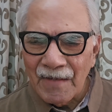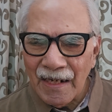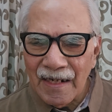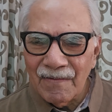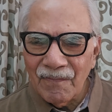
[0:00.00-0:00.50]

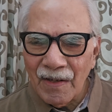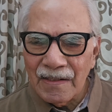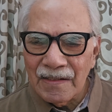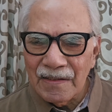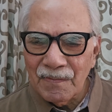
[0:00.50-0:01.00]
and
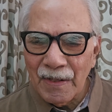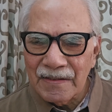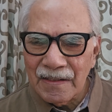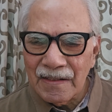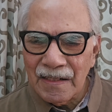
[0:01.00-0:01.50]
final
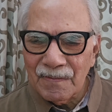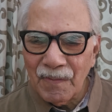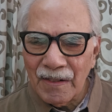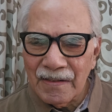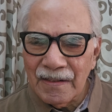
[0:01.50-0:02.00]
inspection as
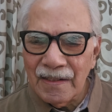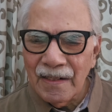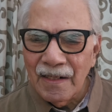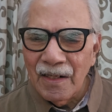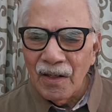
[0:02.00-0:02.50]
per the
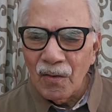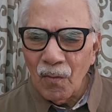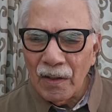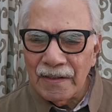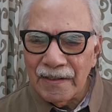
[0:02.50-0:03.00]

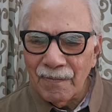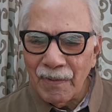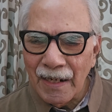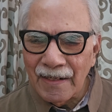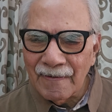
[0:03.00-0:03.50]
quality
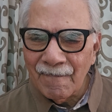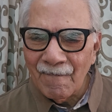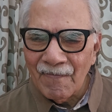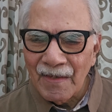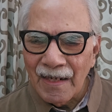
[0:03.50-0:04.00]
plan.
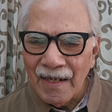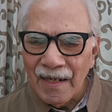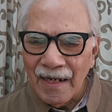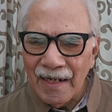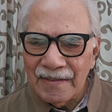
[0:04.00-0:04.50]

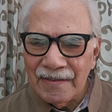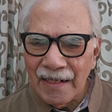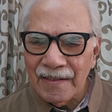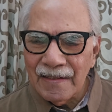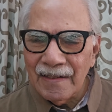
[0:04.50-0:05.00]
And
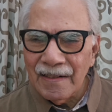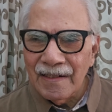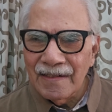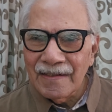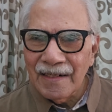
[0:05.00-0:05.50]
then
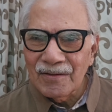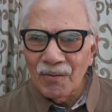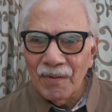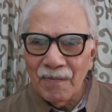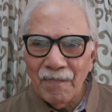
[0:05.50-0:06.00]
it has
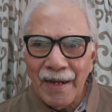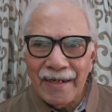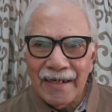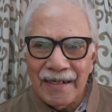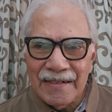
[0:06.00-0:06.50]
to be
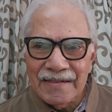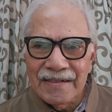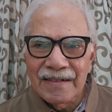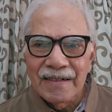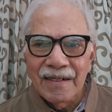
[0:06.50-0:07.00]

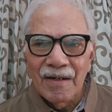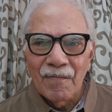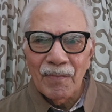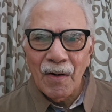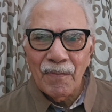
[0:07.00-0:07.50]
packaged
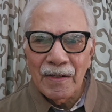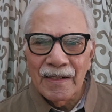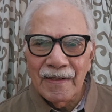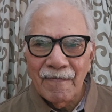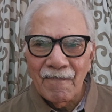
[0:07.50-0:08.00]

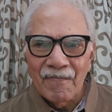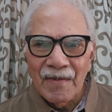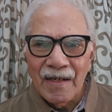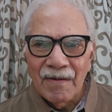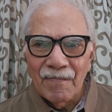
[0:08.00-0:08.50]
properly.
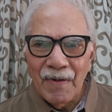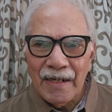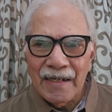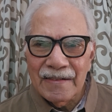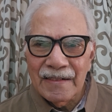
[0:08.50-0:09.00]

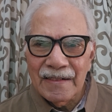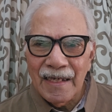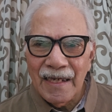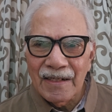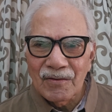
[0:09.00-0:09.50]
Packaging
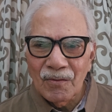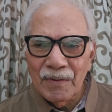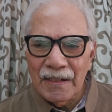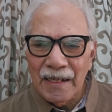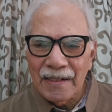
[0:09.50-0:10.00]
has to
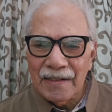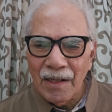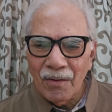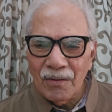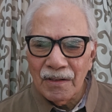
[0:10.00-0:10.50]
be carried
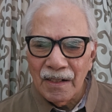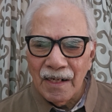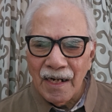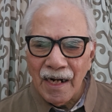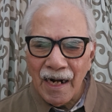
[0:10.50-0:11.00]
out
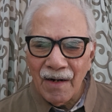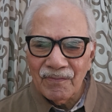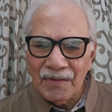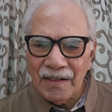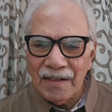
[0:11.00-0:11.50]

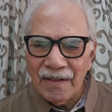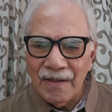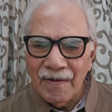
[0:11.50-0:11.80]
after